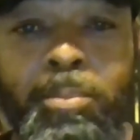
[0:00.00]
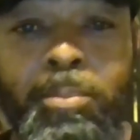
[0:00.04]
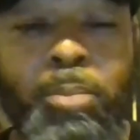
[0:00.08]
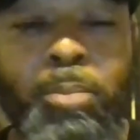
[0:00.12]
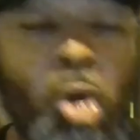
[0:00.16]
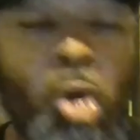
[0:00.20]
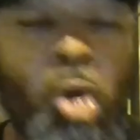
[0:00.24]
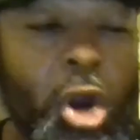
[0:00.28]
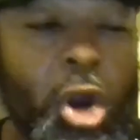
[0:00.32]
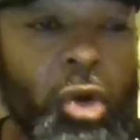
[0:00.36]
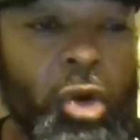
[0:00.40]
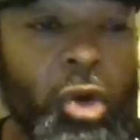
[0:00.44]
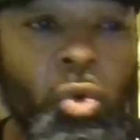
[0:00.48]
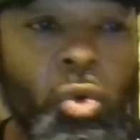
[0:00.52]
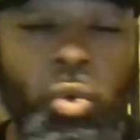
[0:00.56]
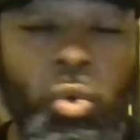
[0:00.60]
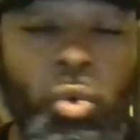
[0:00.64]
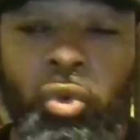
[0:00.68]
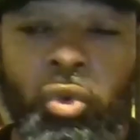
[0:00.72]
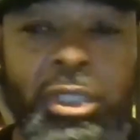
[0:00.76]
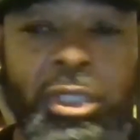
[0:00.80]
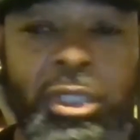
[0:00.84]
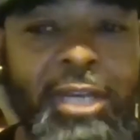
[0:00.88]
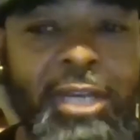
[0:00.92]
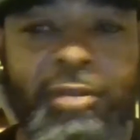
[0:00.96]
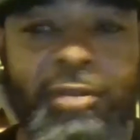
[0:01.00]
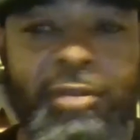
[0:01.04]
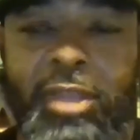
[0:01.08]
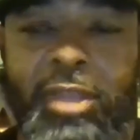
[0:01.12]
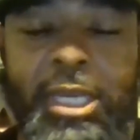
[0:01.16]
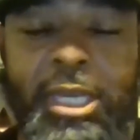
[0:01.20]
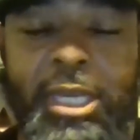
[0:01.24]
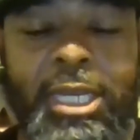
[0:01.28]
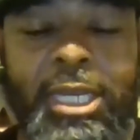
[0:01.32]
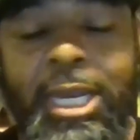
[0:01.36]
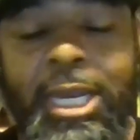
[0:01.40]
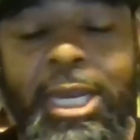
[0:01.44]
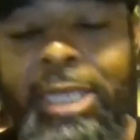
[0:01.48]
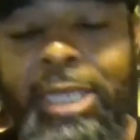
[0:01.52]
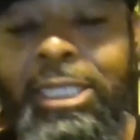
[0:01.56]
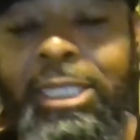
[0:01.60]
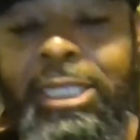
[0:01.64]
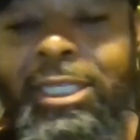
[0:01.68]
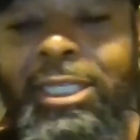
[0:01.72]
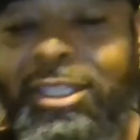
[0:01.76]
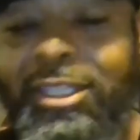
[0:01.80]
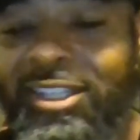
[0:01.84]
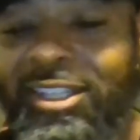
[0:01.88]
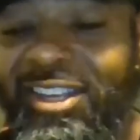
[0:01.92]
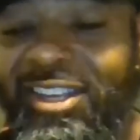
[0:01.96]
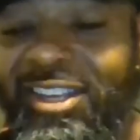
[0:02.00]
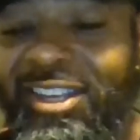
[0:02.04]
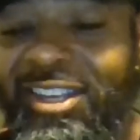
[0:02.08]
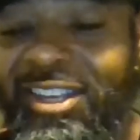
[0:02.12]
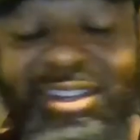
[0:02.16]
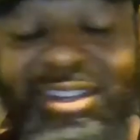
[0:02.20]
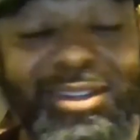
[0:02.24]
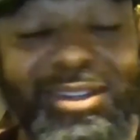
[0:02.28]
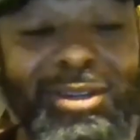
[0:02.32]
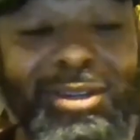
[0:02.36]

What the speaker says: barcodes and everything that I needed to get.